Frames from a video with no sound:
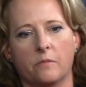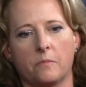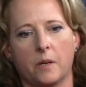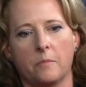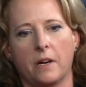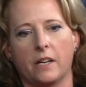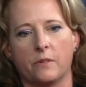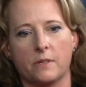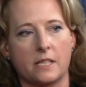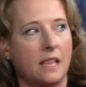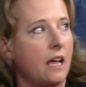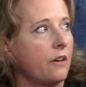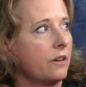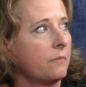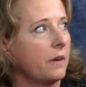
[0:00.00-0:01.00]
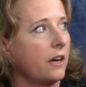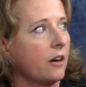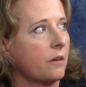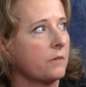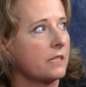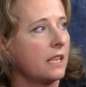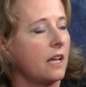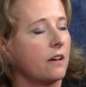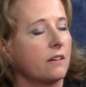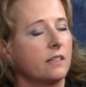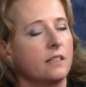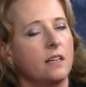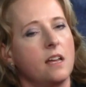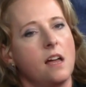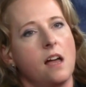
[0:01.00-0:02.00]
my mind was clouded, my heart was clouded.
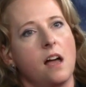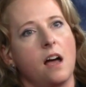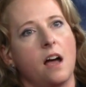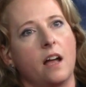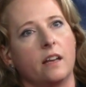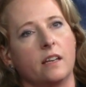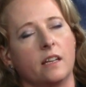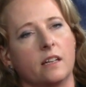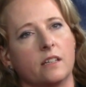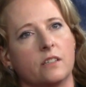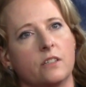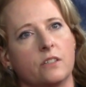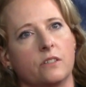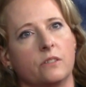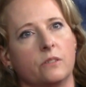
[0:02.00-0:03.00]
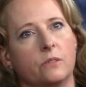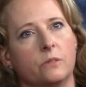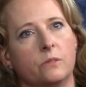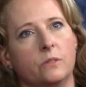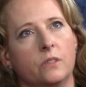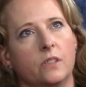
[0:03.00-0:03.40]
I needed to